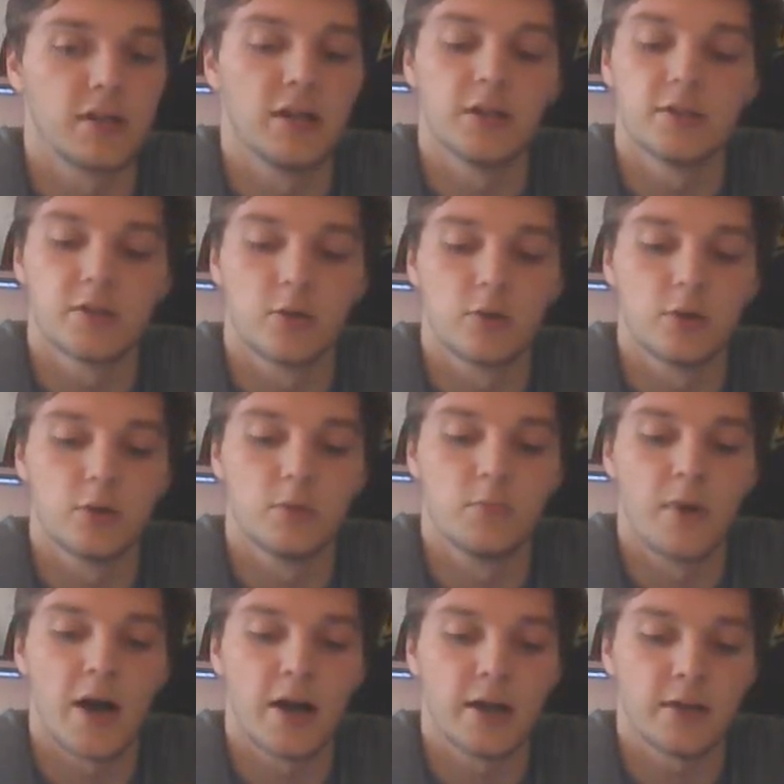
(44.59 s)
And so the
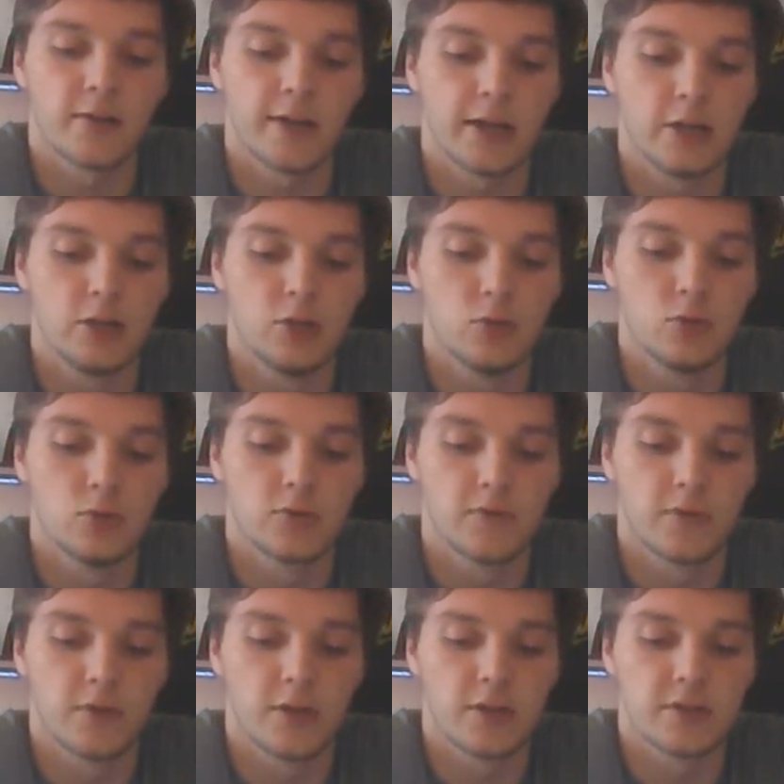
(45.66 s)
mnemonic that I use
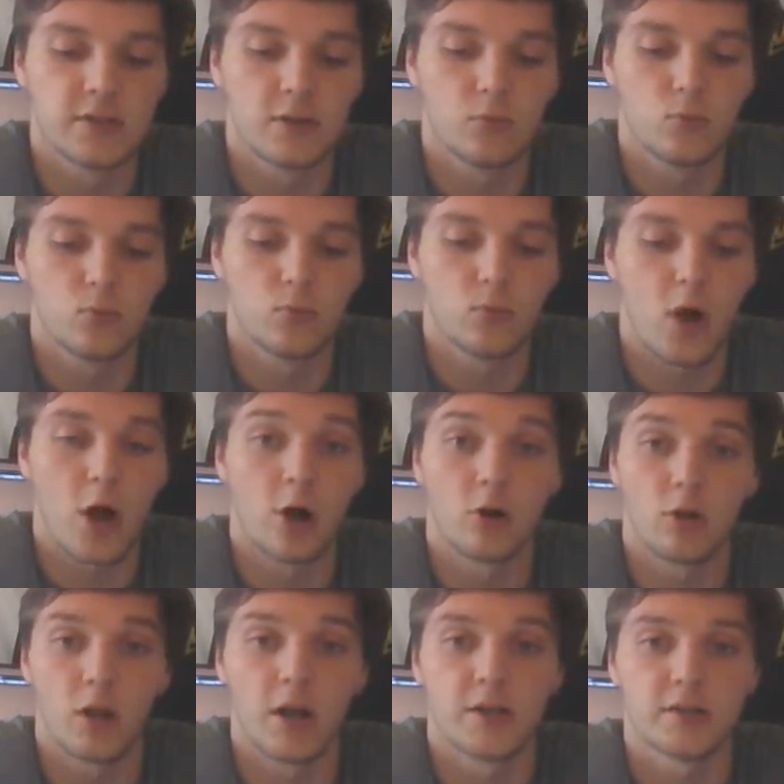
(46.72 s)
for this that our
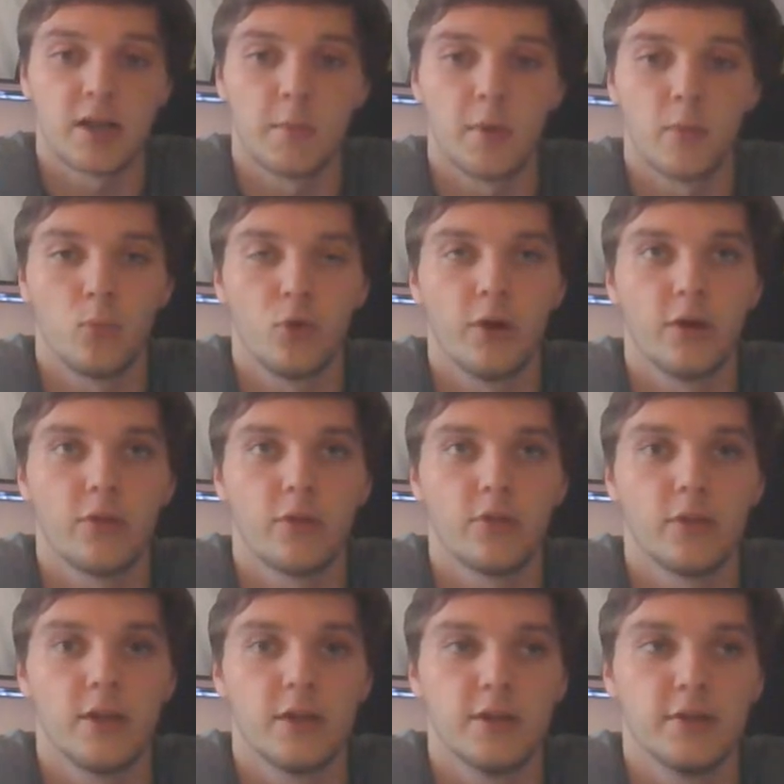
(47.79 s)
class came up with
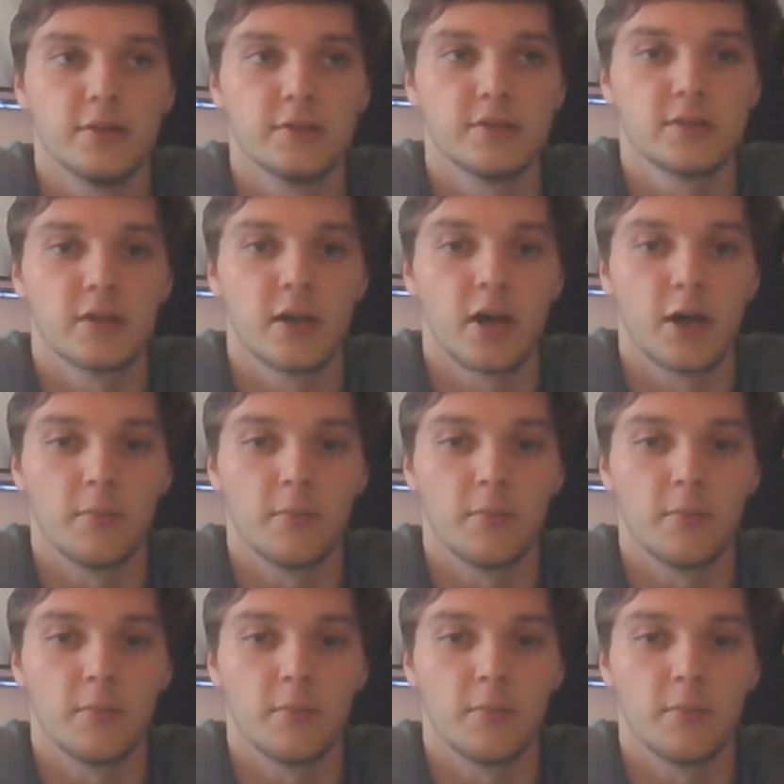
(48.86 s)
is